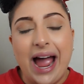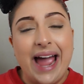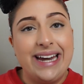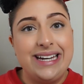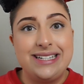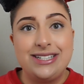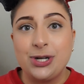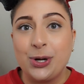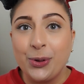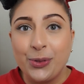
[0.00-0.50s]
I
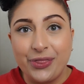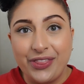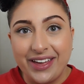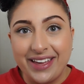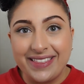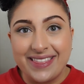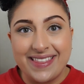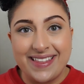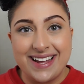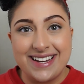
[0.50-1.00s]
don't
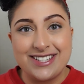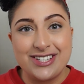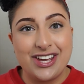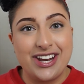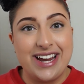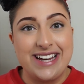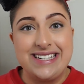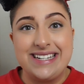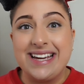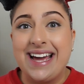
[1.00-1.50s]
think that that is a good
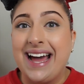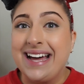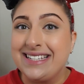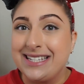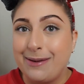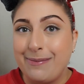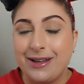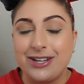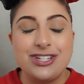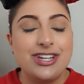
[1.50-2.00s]
idea. As
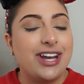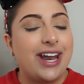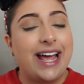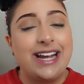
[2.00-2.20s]
I mentioned,